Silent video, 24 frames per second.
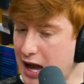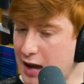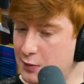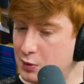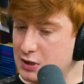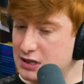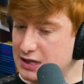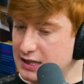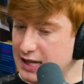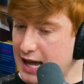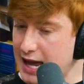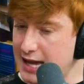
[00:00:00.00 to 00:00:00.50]

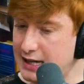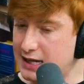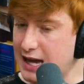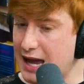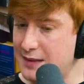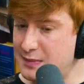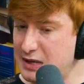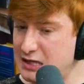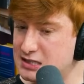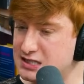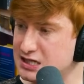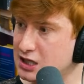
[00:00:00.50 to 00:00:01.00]
would like, I
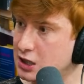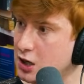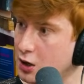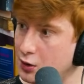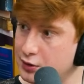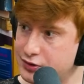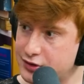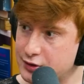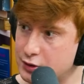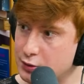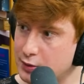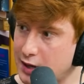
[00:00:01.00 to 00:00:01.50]
mean, to go
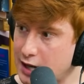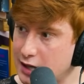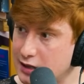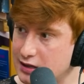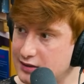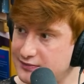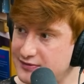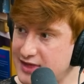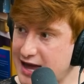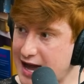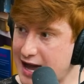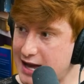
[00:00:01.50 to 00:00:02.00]
through all
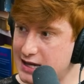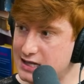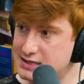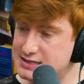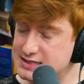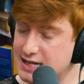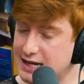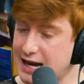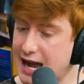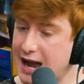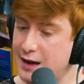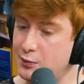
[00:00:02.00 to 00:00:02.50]
of that, it's
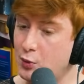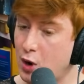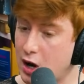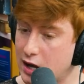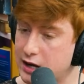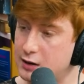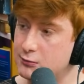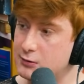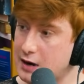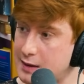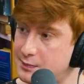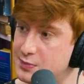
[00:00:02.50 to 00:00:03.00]
like I want
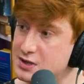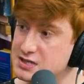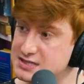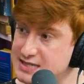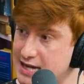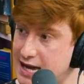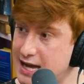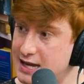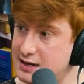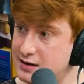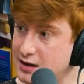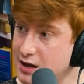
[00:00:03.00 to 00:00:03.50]
to
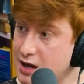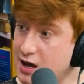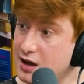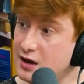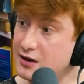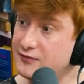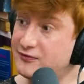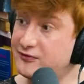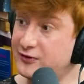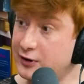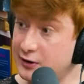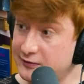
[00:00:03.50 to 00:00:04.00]
represent
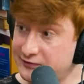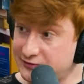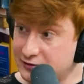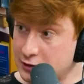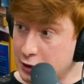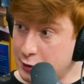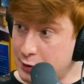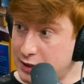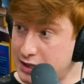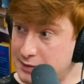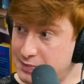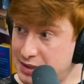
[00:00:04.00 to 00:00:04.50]
for
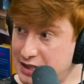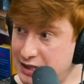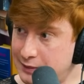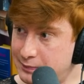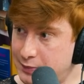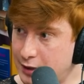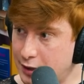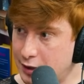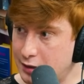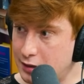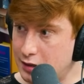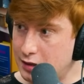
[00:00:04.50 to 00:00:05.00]
fluid
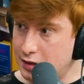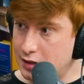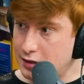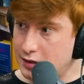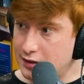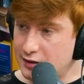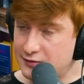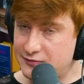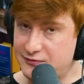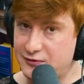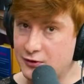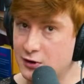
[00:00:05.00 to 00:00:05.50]
people,
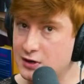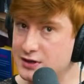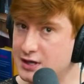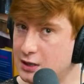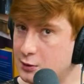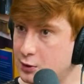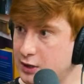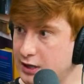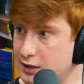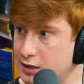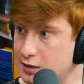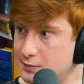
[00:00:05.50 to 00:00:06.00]
for the
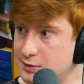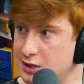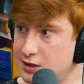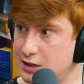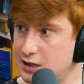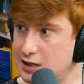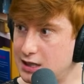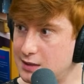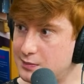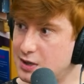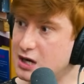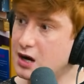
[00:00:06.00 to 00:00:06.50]
queer
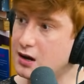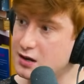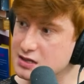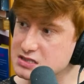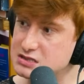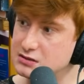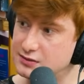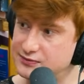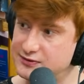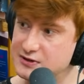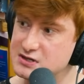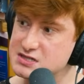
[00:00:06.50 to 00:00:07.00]
community, but
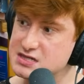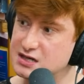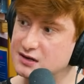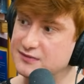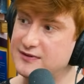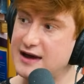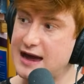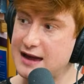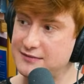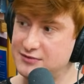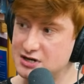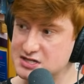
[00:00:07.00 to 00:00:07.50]
also for
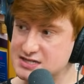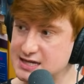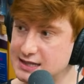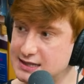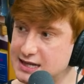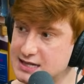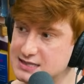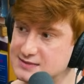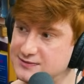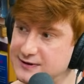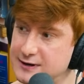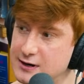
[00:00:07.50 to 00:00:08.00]
survivors. Like
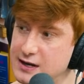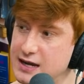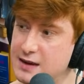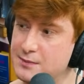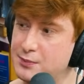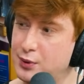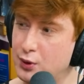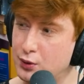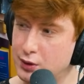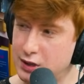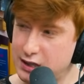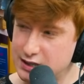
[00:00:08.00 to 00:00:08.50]
that's very
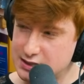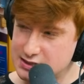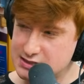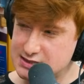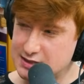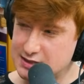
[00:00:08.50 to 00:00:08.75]
important to